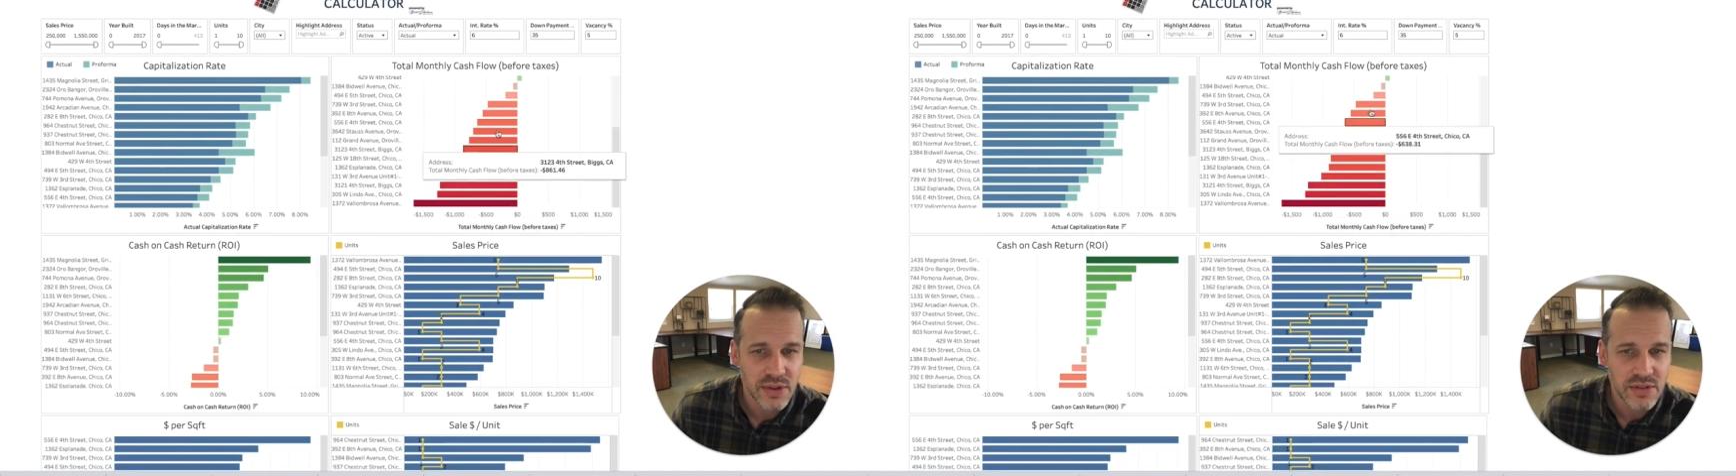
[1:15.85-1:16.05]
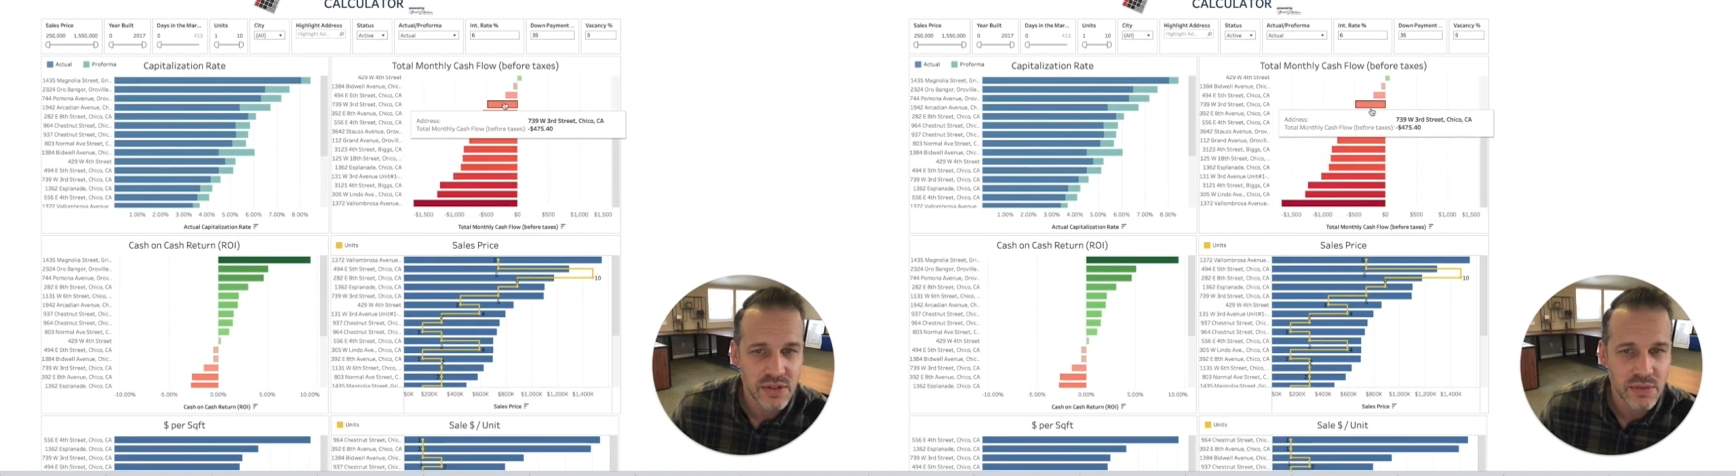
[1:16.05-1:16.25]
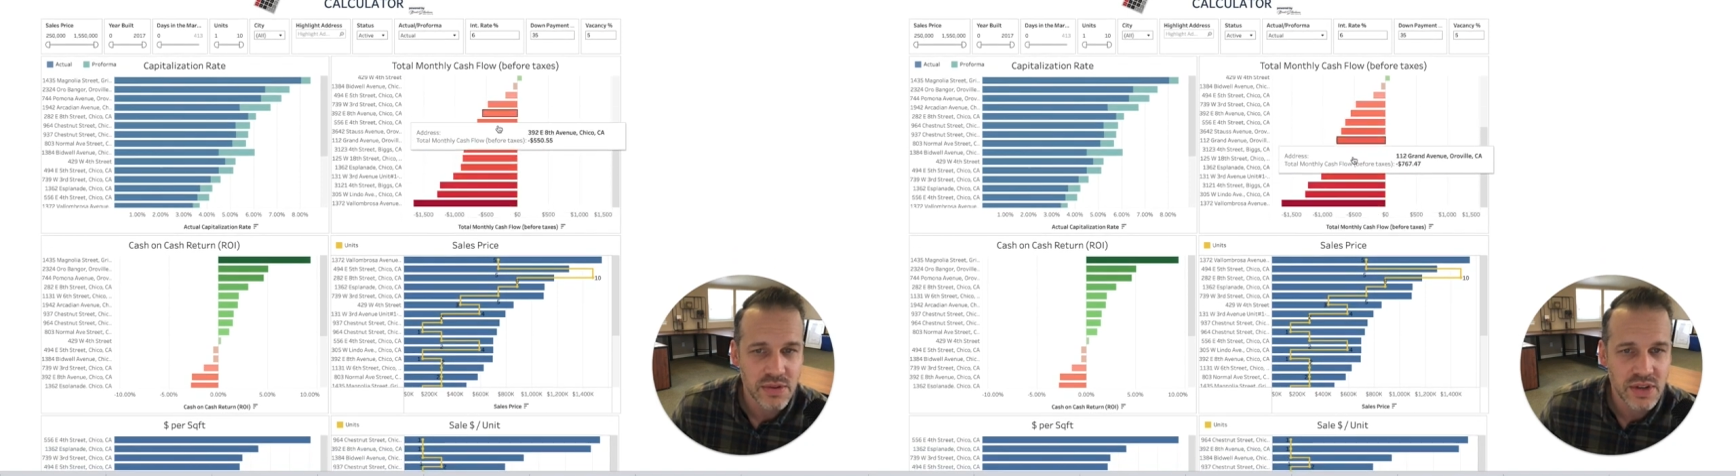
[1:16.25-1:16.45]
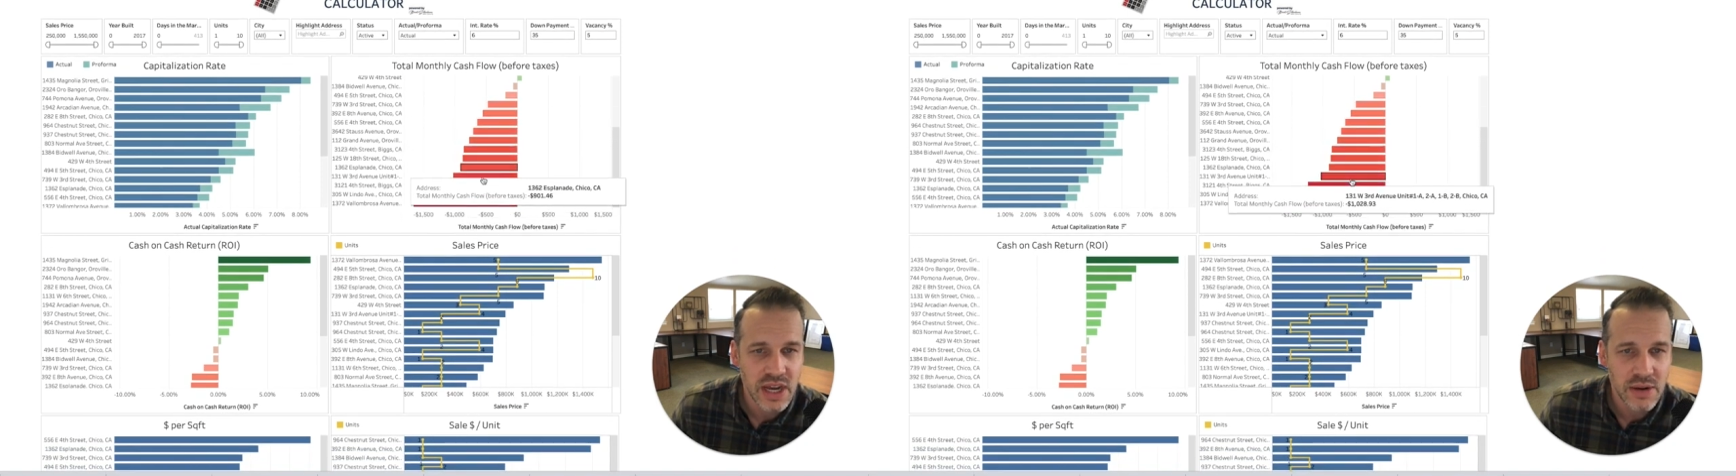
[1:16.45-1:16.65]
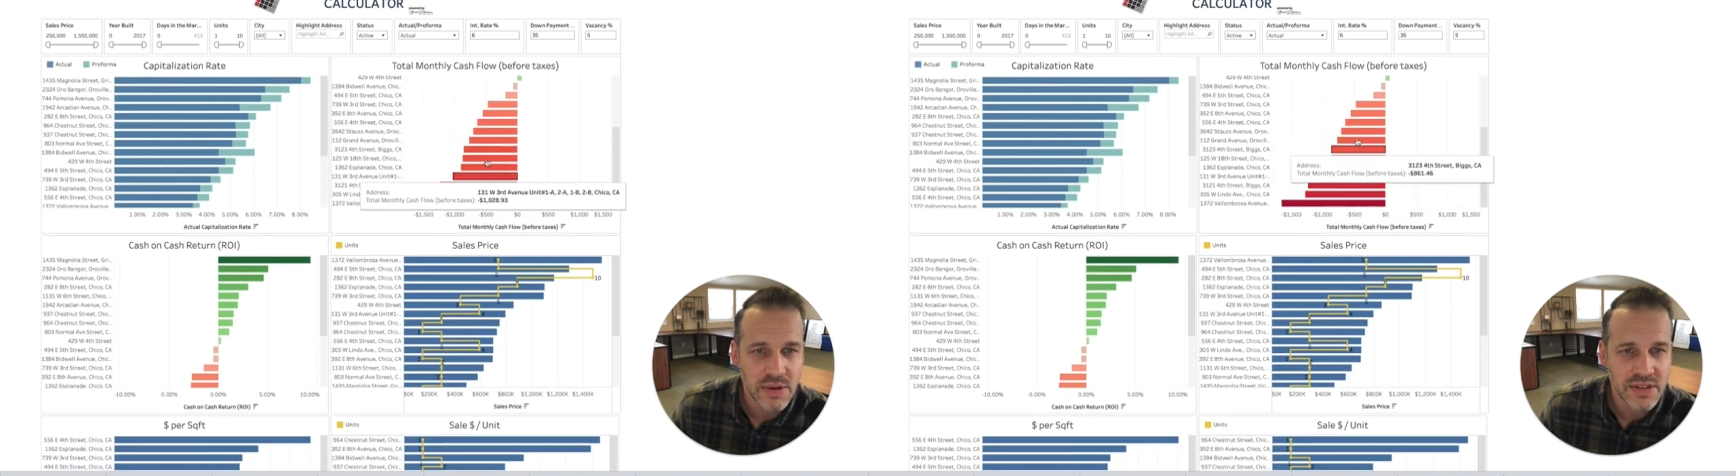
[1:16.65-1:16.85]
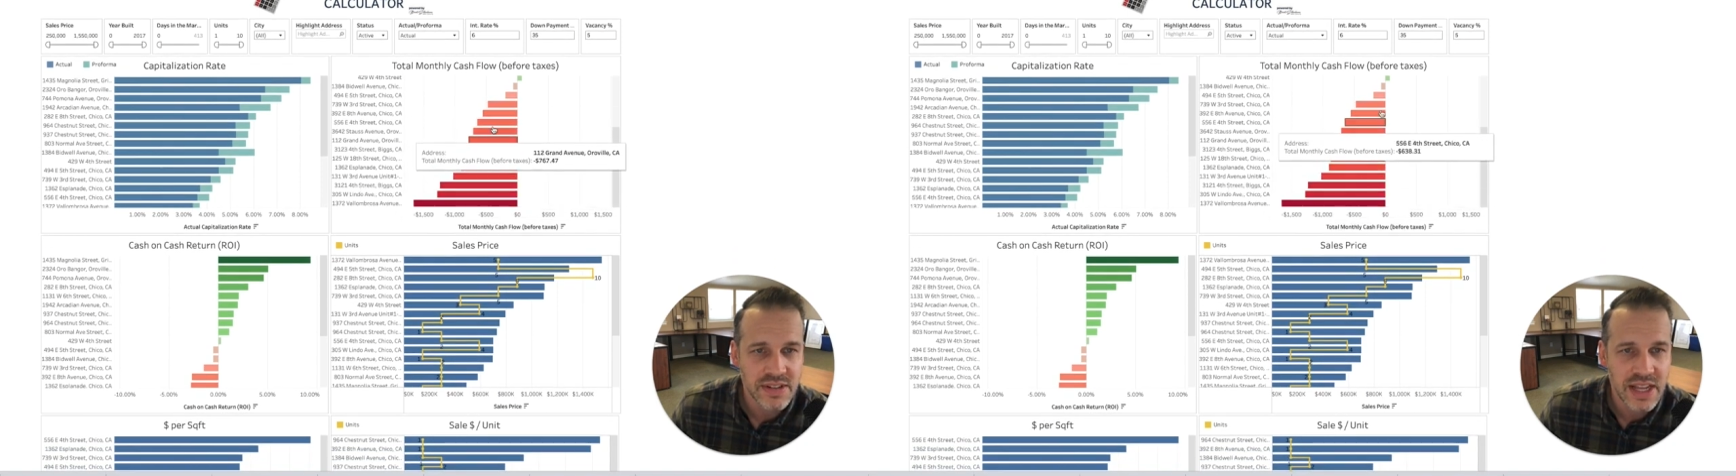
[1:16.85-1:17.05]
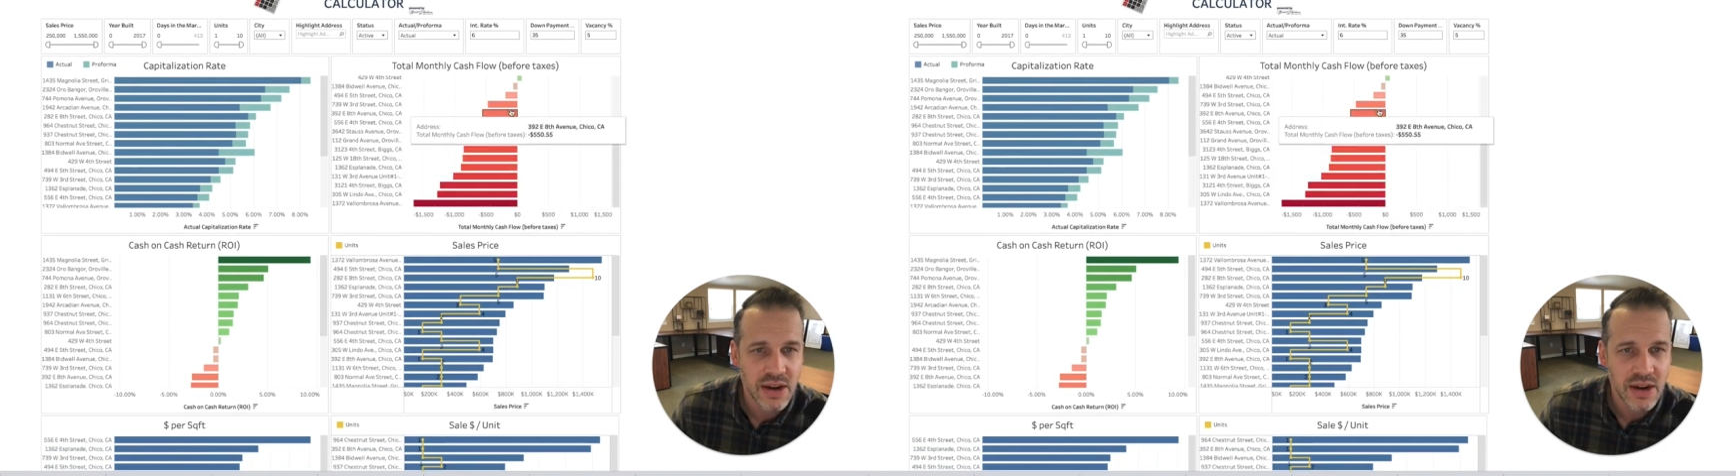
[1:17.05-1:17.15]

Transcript: These are the ones you kind of want to stay